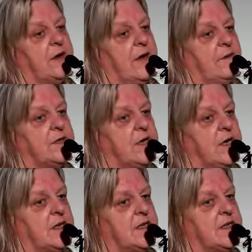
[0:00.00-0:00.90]
to have
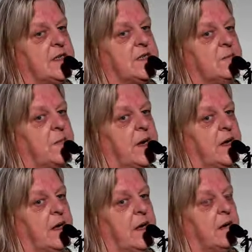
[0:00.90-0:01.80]
shared decision
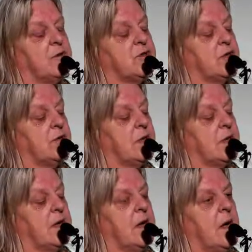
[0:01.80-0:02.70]
making
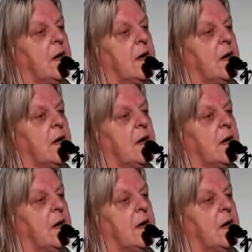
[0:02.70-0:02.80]
truly.